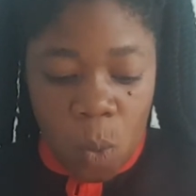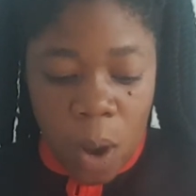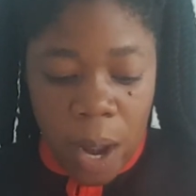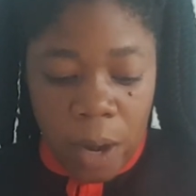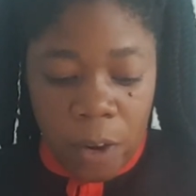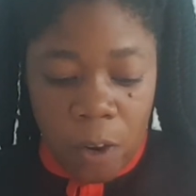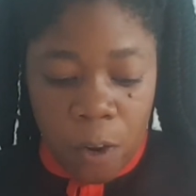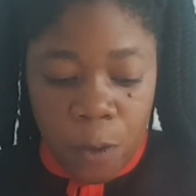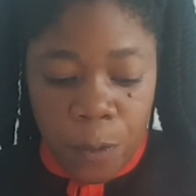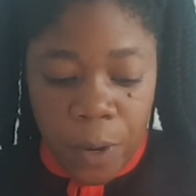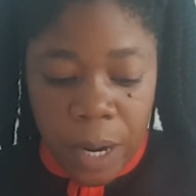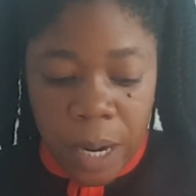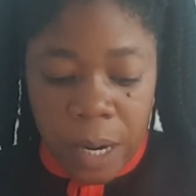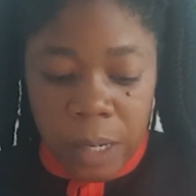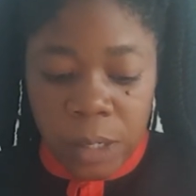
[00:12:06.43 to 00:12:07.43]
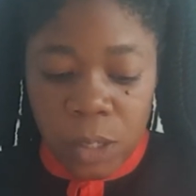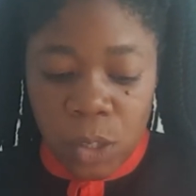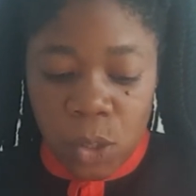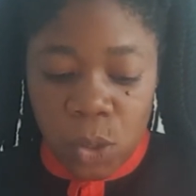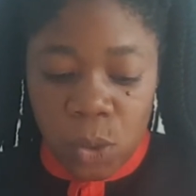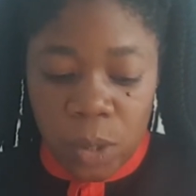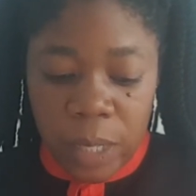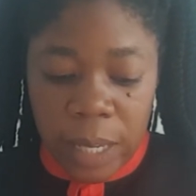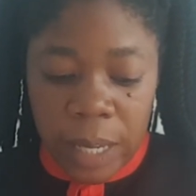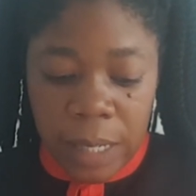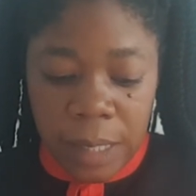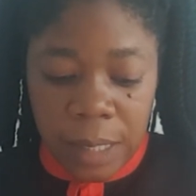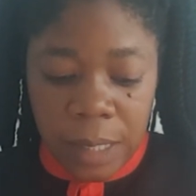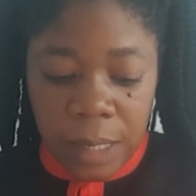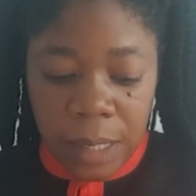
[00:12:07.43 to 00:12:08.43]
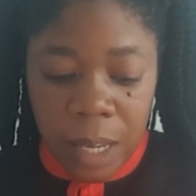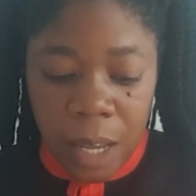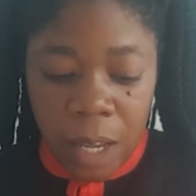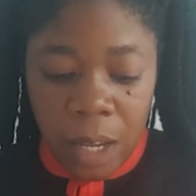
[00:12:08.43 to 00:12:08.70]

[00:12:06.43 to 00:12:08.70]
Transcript: one of our suitcases.